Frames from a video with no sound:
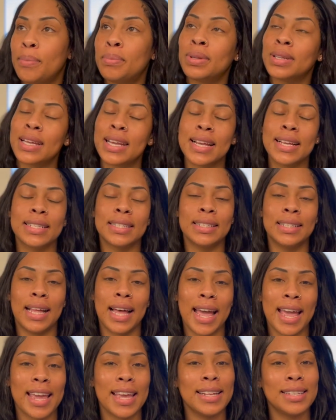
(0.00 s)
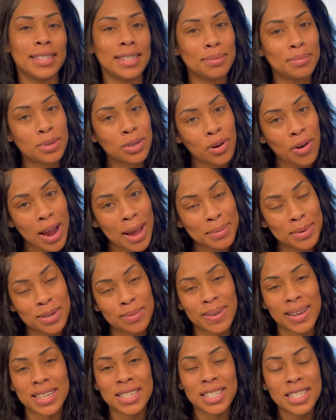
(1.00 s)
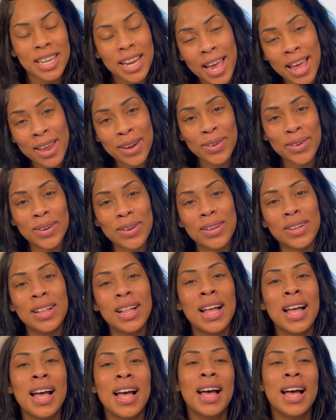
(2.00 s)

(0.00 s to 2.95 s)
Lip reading: please like and subscribe to my channel.